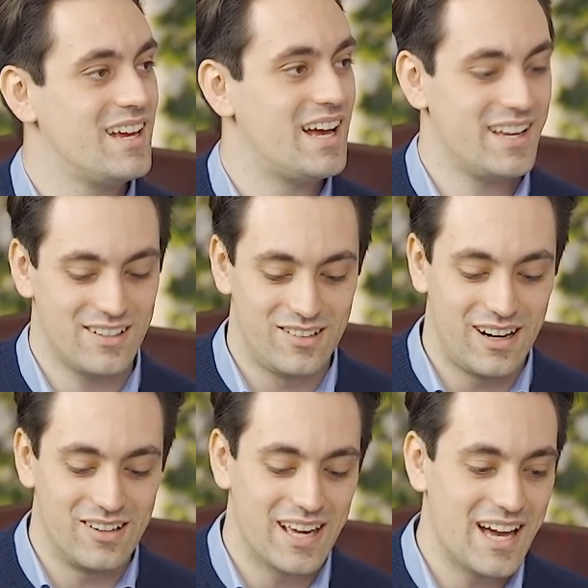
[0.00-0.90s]
And
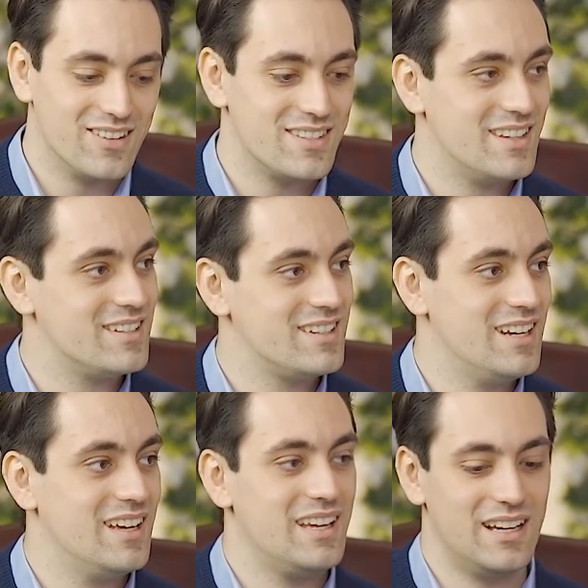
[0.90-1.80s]
I'll get onto this in
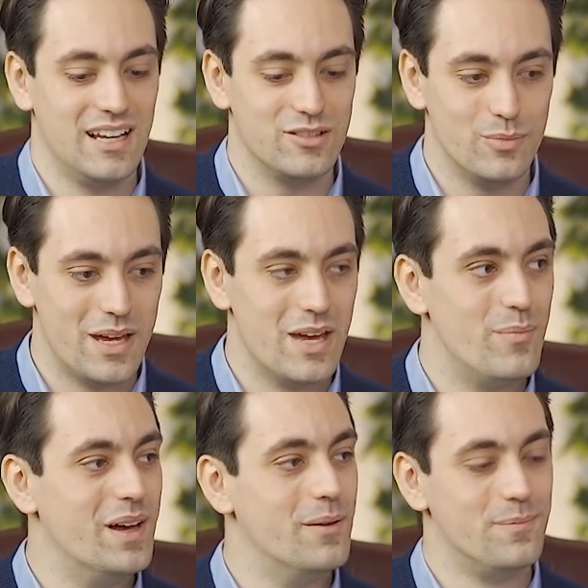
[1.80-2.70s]
a little bit,
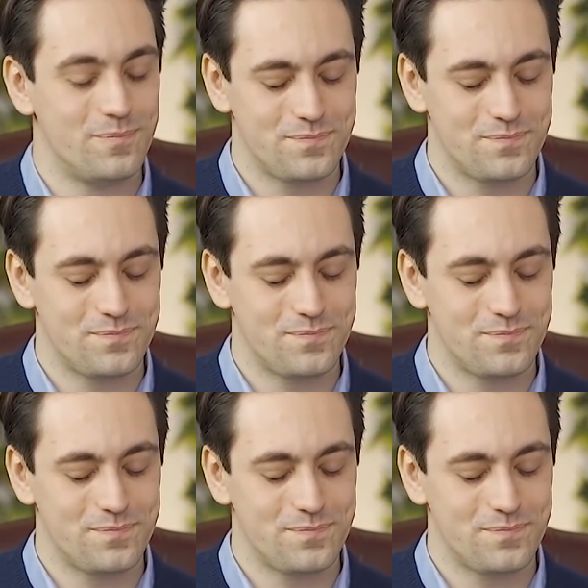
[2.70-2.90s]
but